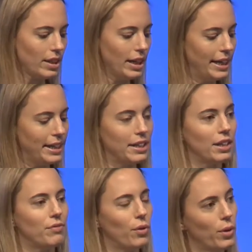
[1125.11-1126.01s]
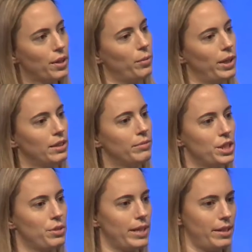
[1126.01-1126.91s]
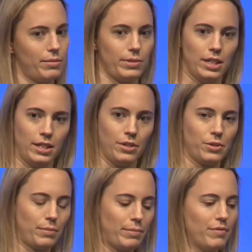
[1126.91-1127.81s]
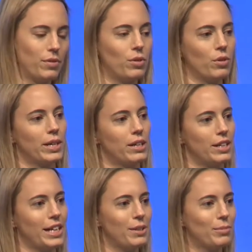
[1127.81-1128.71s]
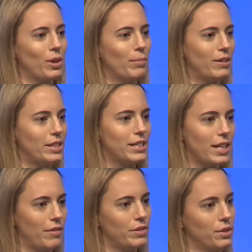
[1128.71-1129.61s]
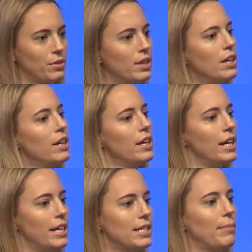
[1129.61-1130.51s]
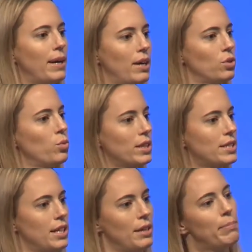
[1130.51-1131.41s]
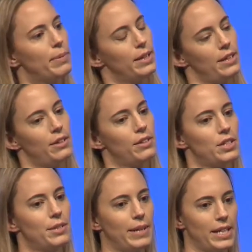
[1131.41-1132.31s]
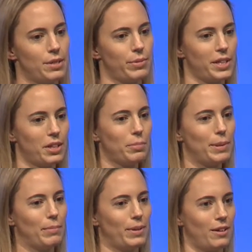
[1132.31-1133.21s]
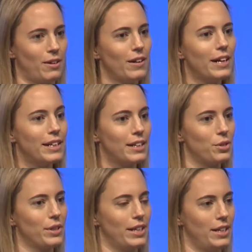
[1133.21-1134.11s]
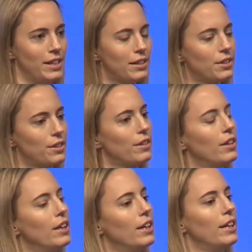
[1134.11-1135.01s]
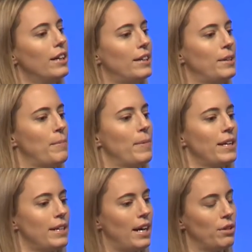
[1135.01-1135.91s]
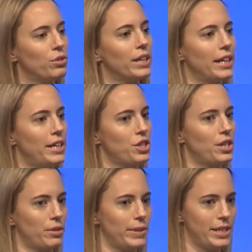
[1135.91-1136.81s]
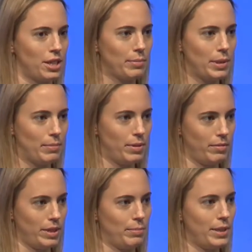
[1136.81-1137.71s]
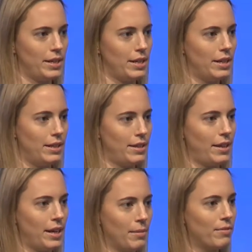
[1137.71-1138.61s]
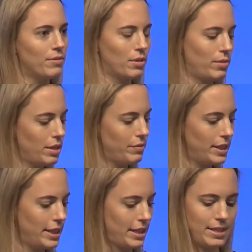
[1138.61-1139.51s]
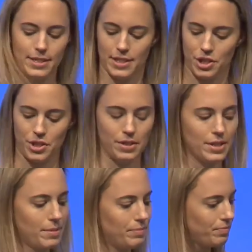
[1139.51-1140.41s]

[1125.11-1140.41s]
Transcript: And then the fourth one, which we heard before, we're going to hear more about in the afternoon, is about WhatsApp, another space where young people are and that you can enter. And how to engage there with young people will be a theme for one of the next sessions.